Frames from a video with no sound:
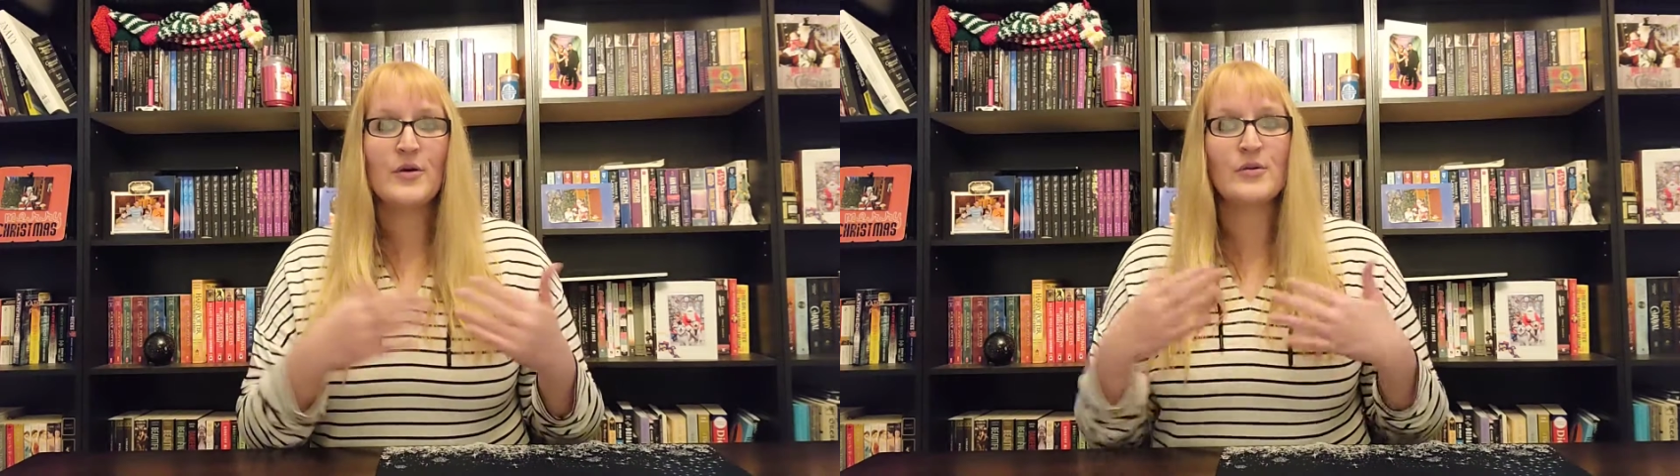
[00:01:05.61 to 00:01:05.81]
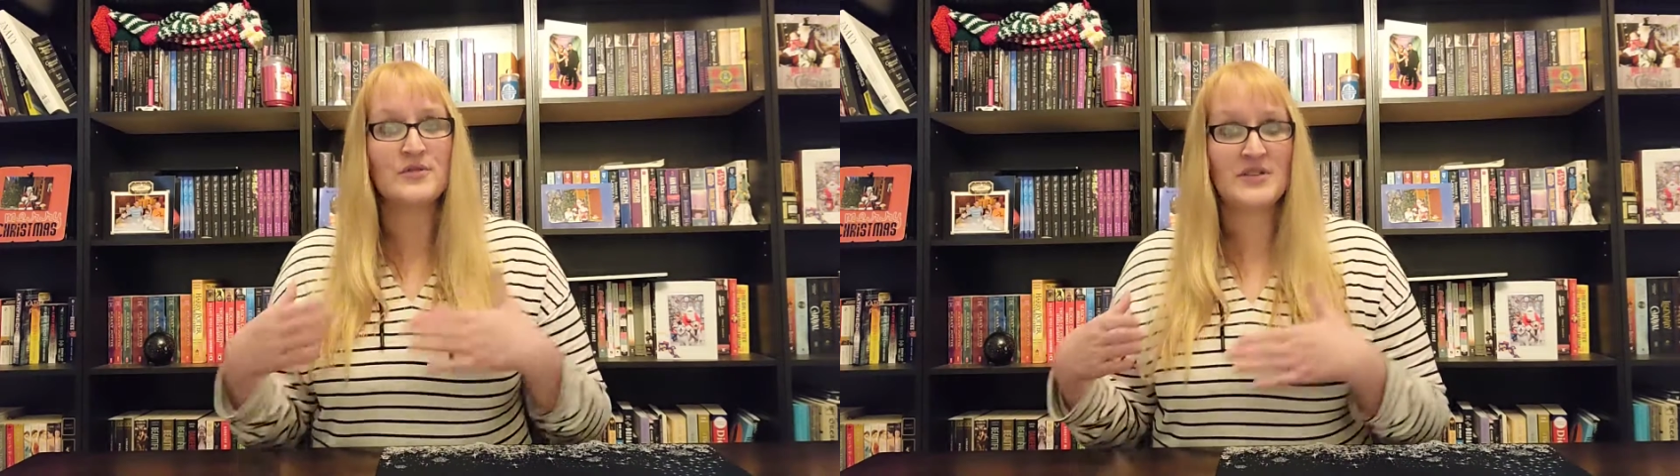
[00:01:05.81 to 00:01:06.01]

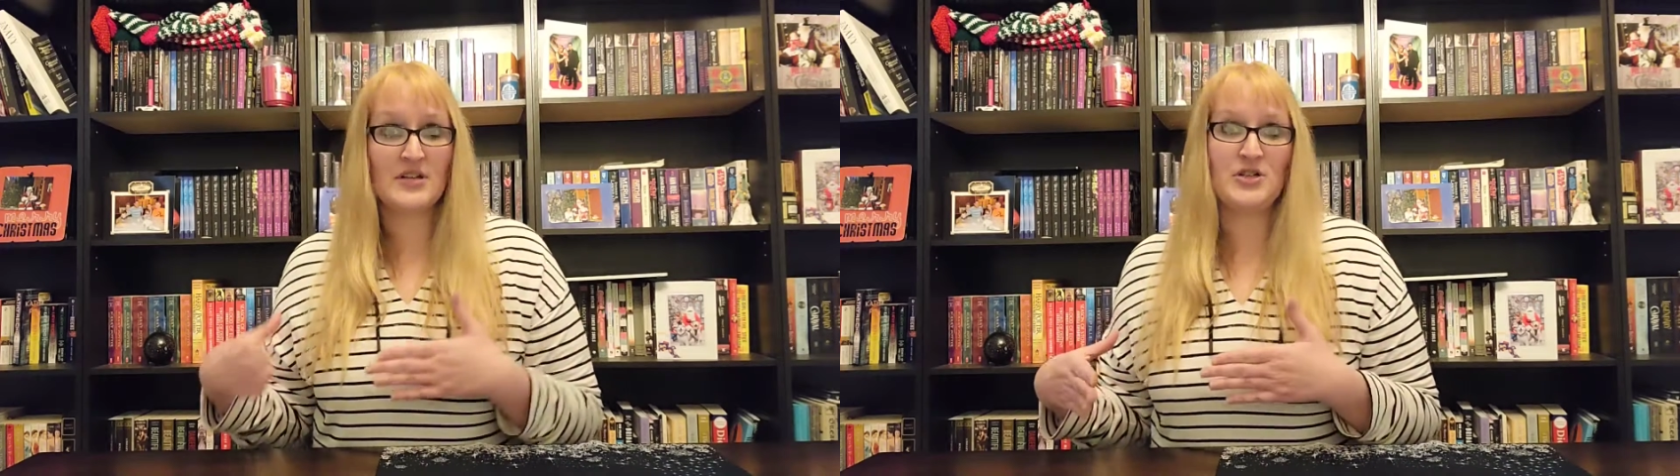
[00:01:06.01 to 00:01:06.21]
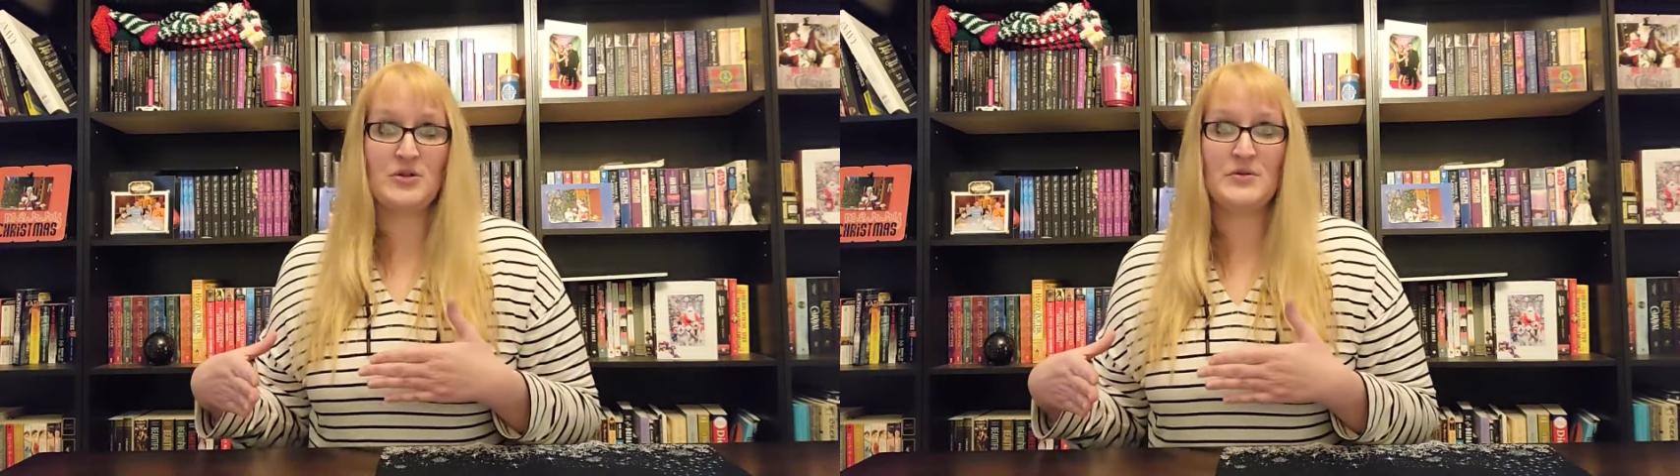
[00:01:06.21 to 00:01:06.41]
those
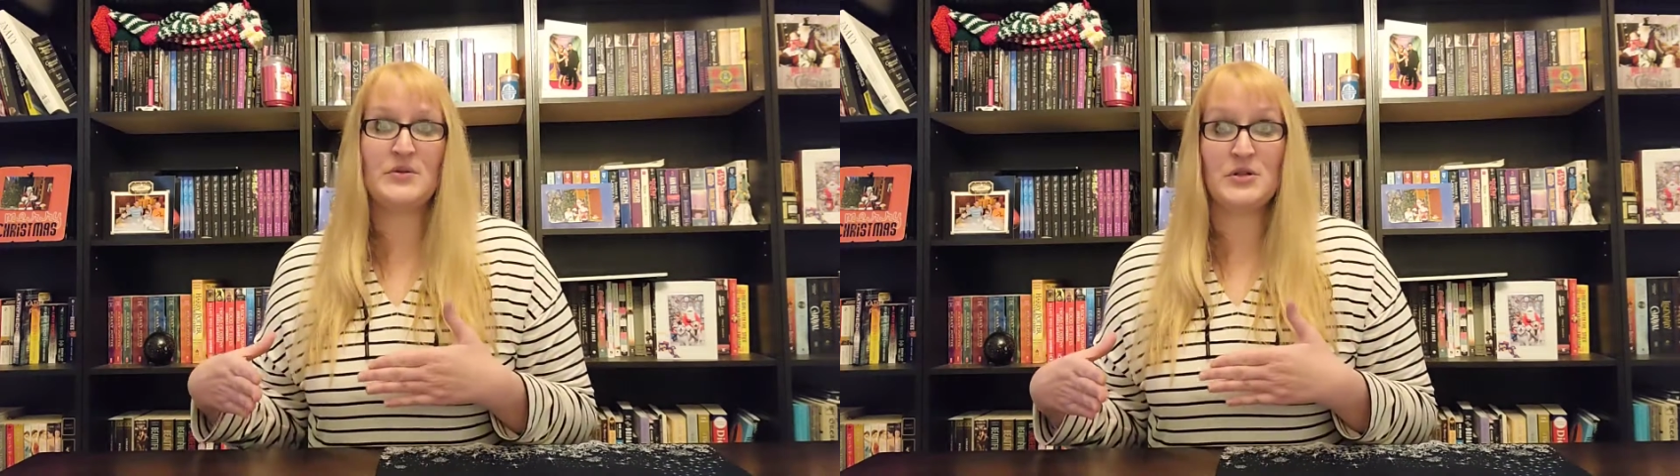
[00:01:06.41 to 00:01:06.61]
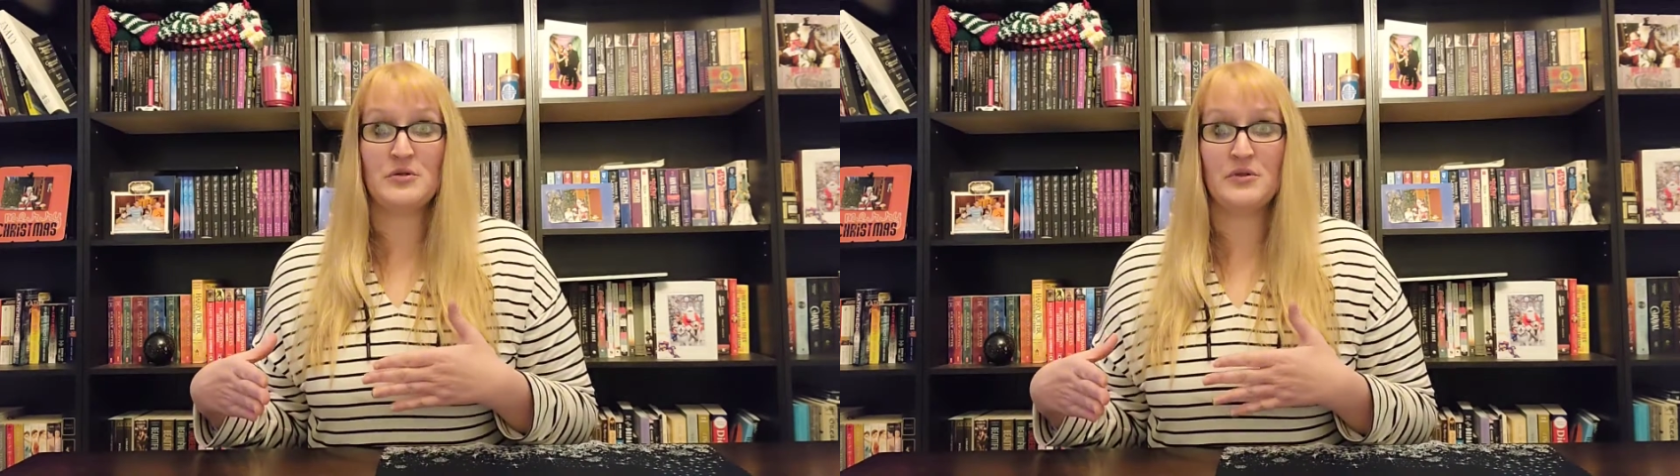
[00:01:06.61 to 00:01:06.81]

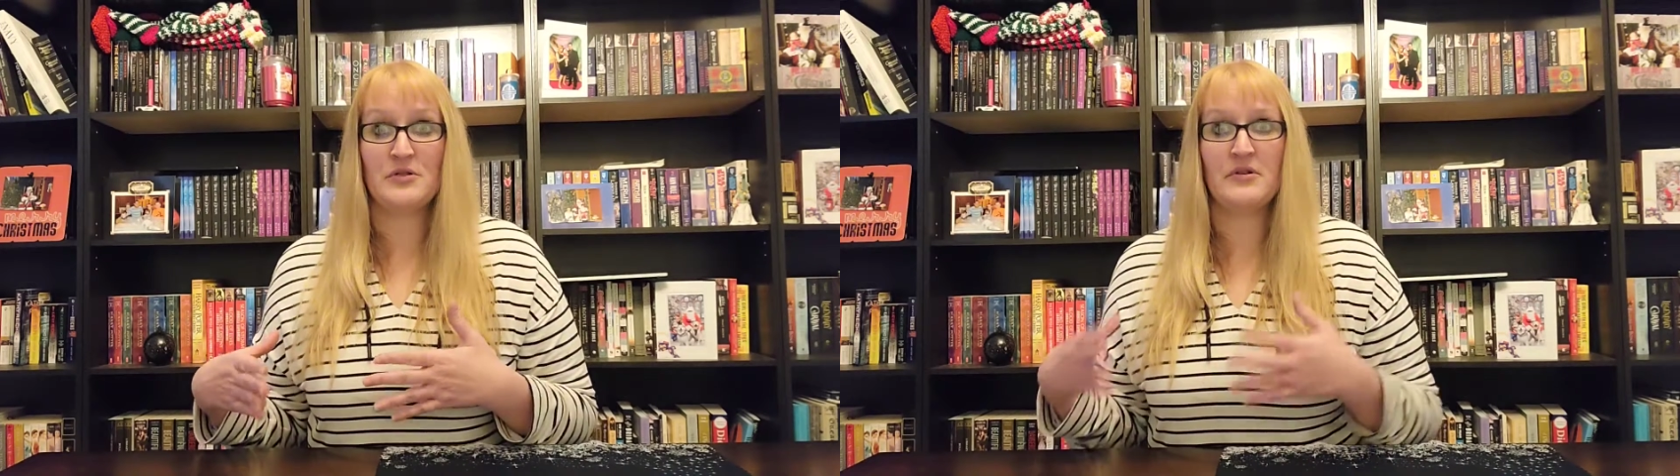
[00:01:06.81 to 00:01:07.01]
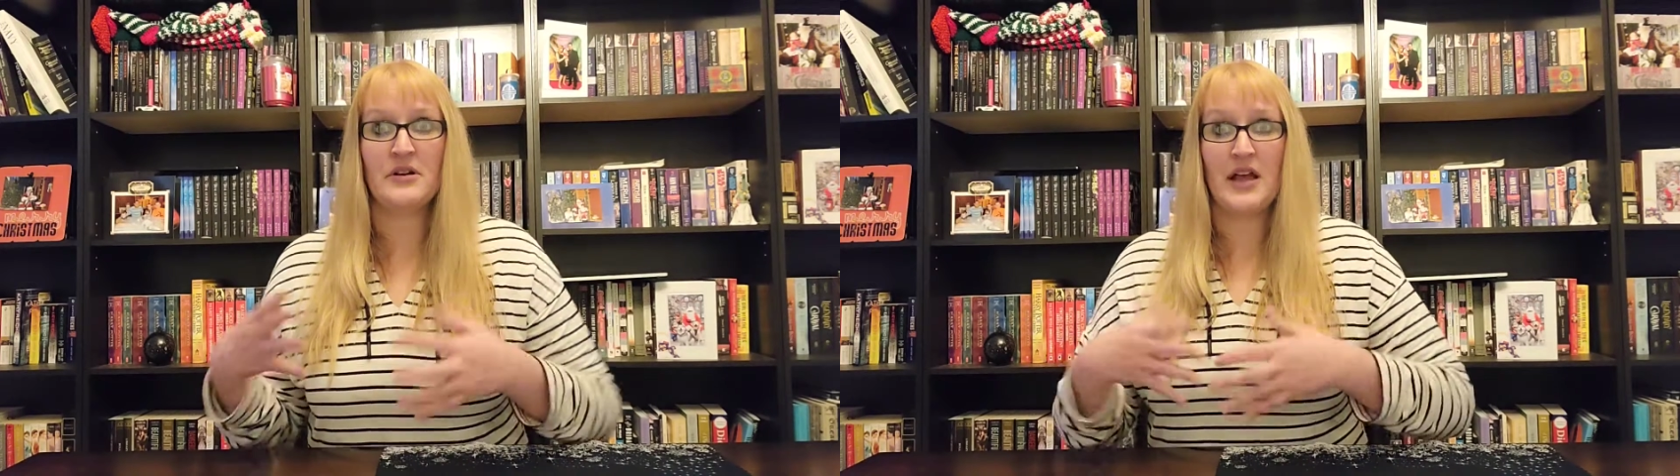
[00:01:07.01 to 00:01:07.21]
issues to
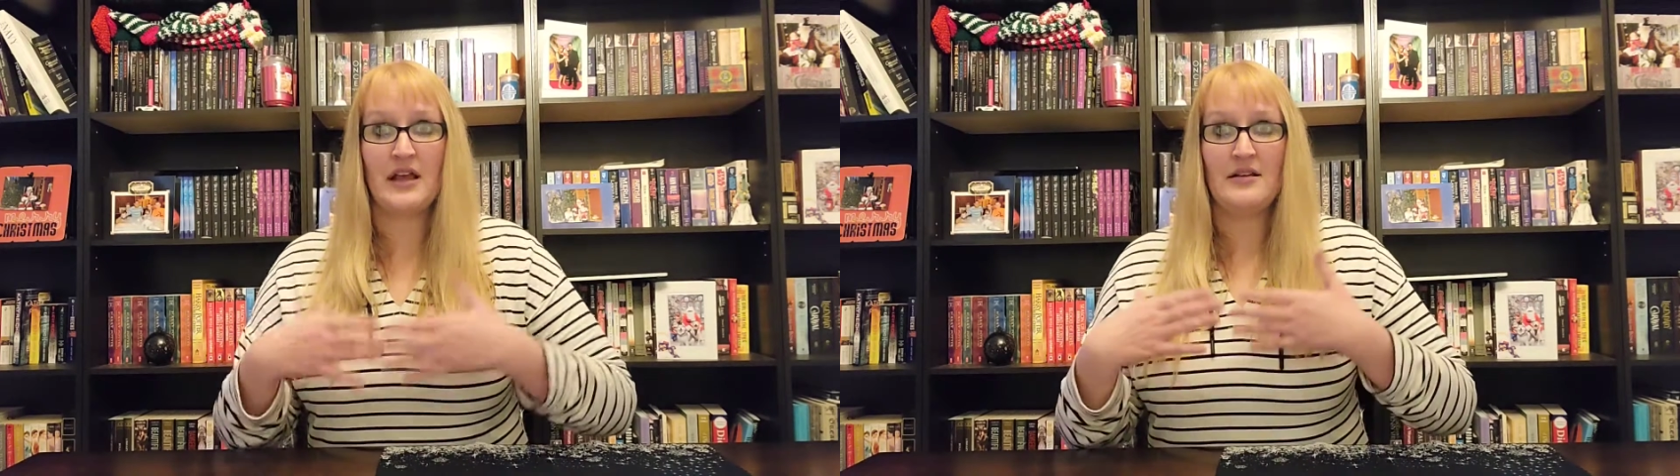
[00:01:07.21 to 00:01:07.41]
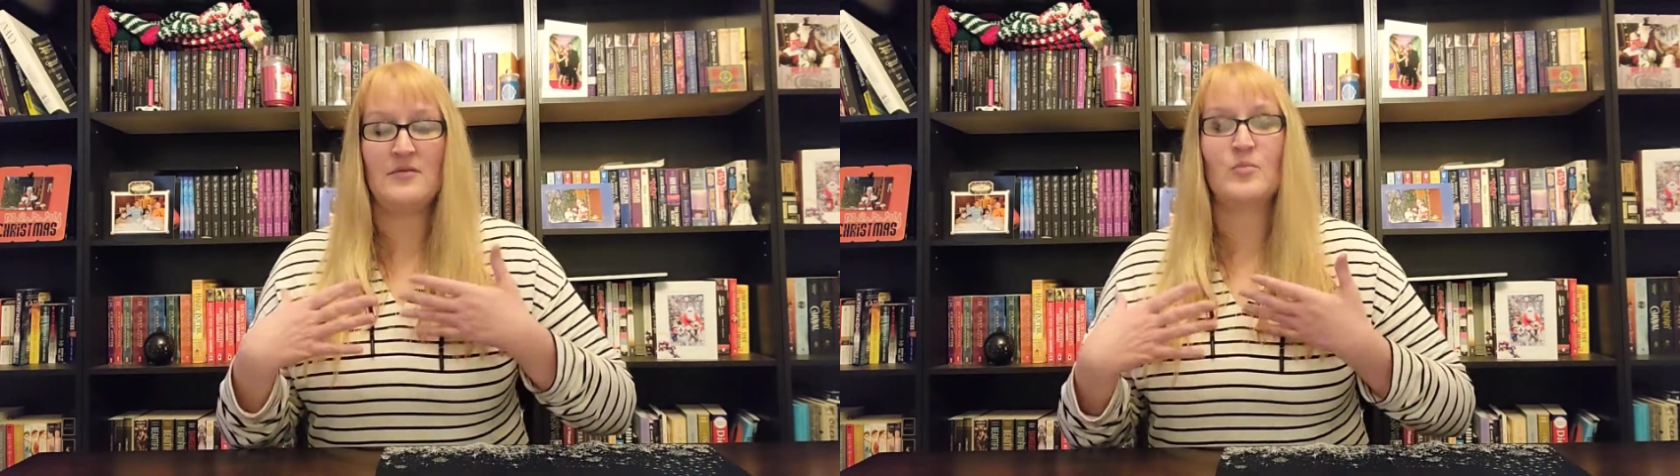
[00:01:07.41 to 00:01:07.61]
you
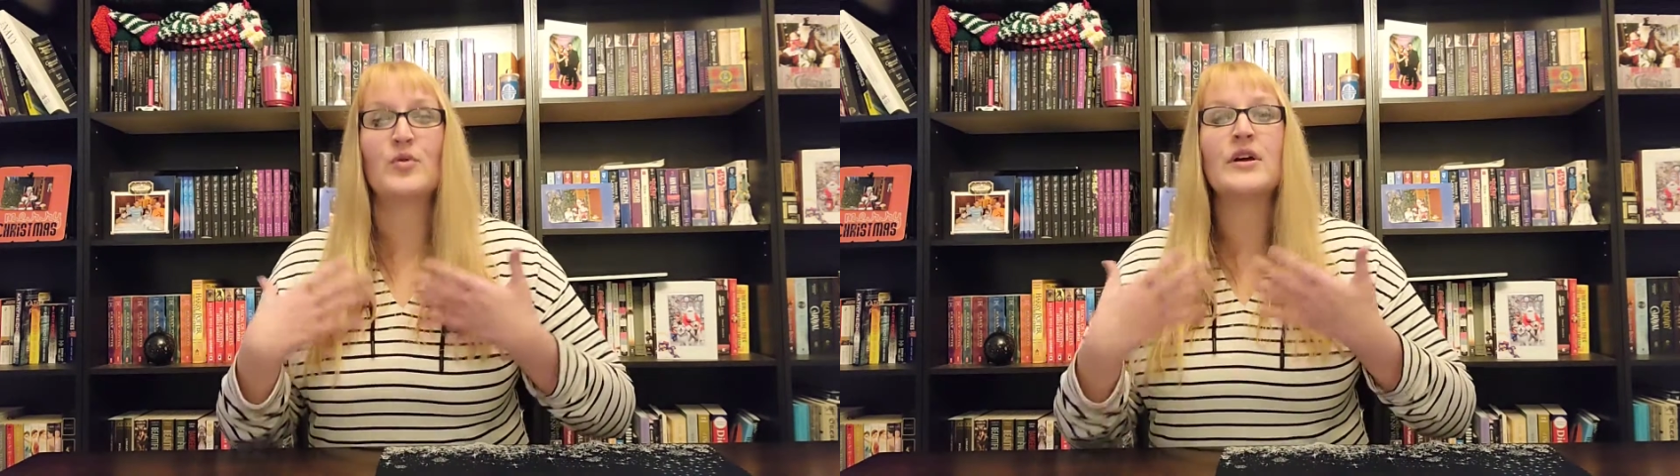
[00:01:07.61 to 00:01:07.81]
and